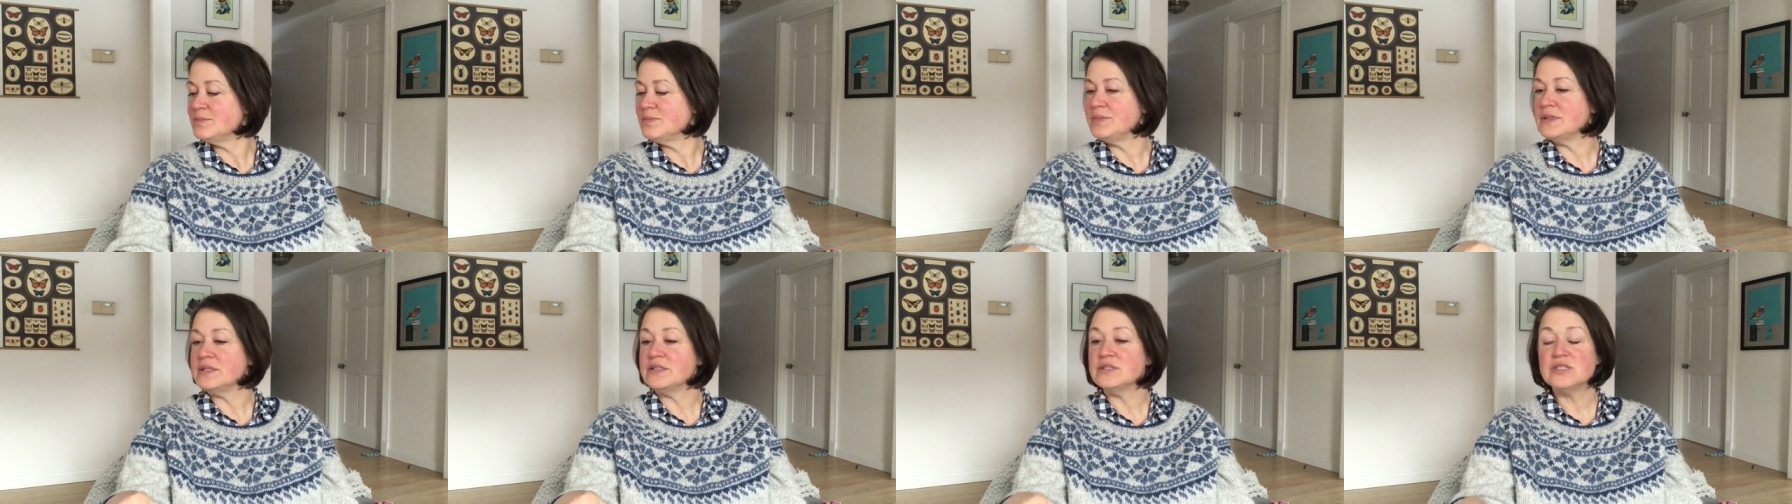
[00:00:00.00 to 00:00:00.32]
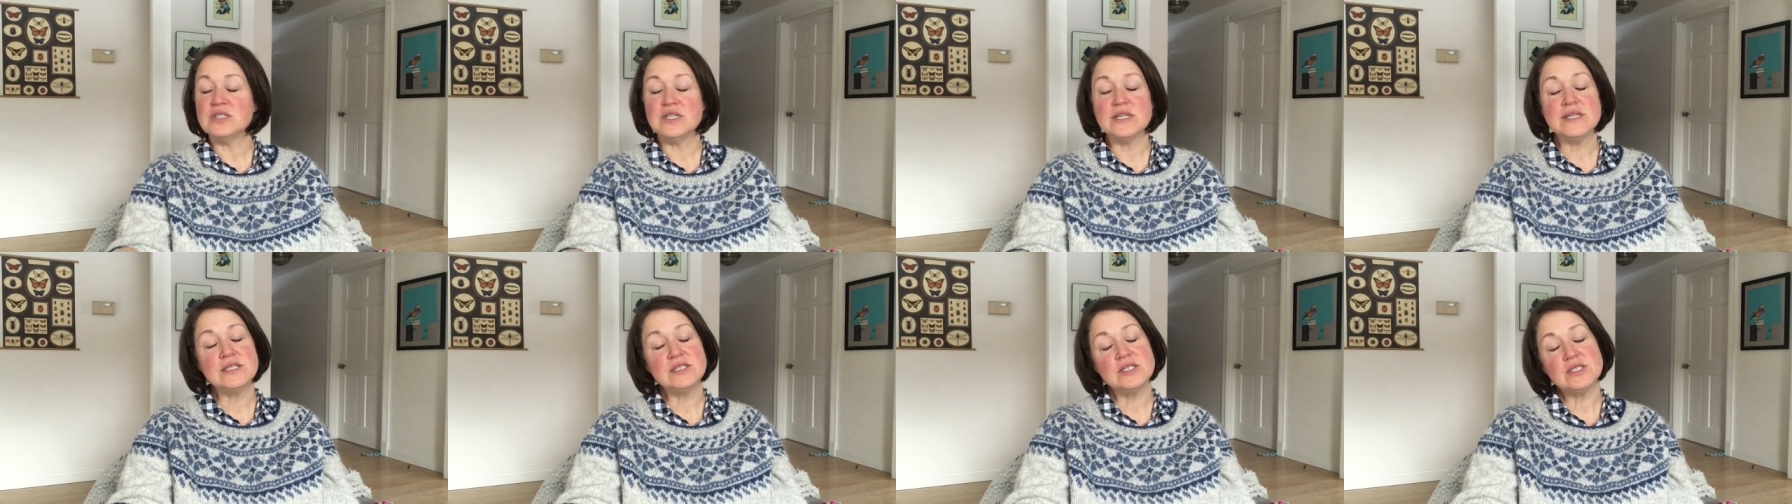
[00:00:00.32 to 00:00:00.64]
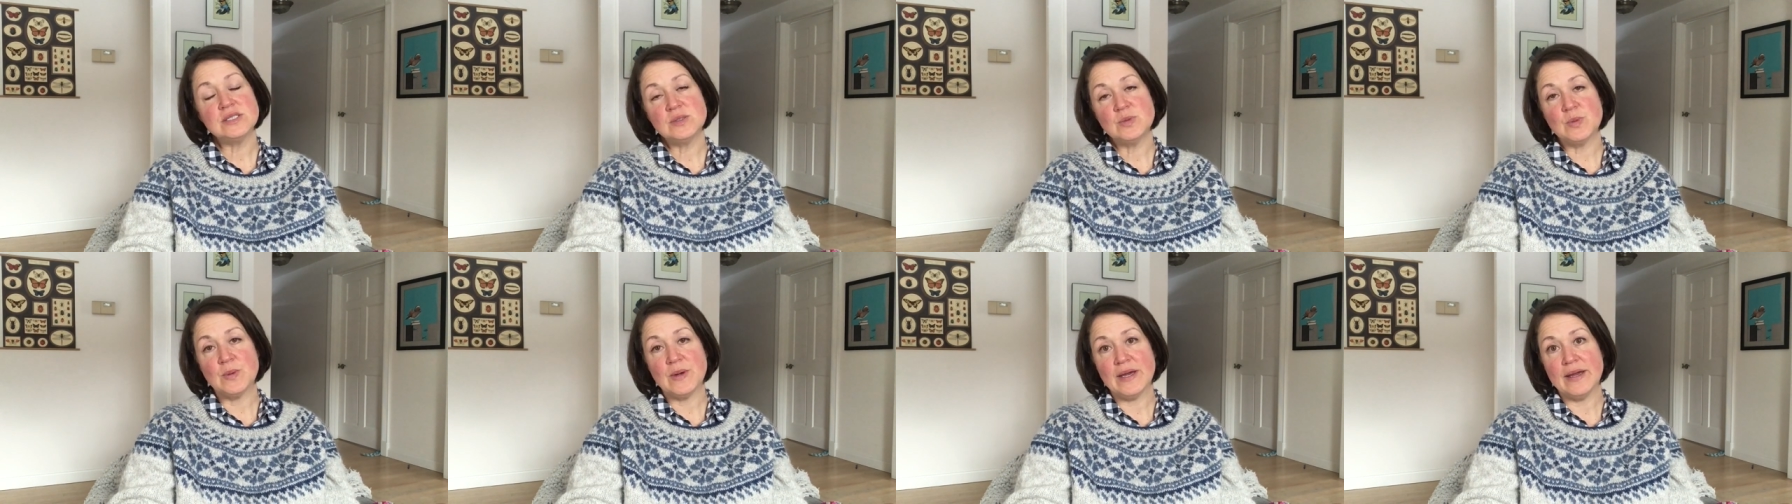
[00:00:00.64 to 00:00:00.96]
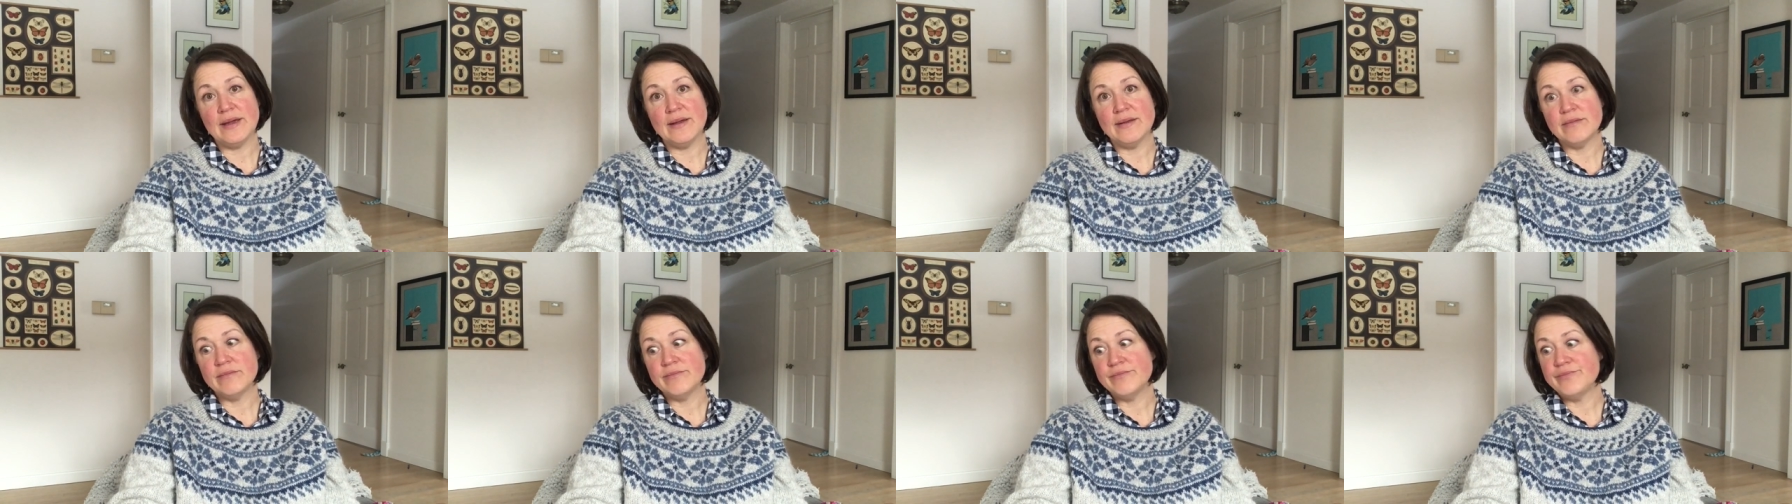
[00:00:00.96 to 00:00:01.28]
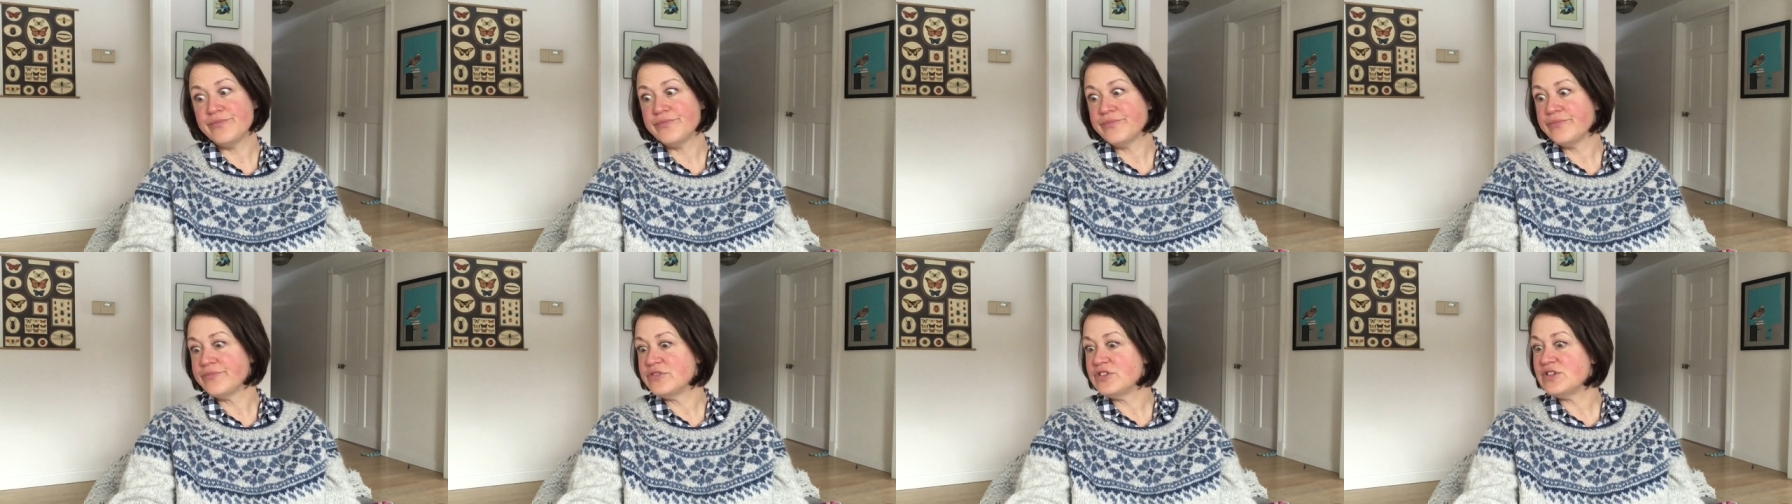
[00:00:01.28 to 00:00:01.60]
but she can just wait.
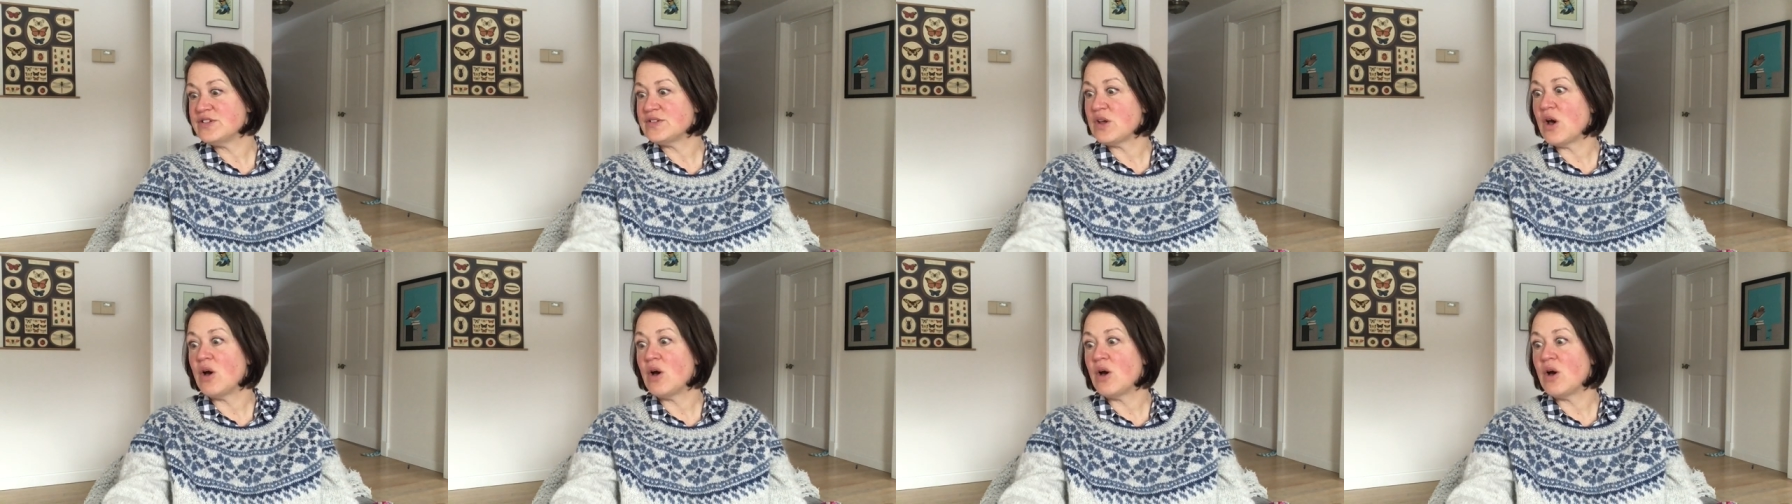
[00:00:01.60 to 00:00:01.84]
She's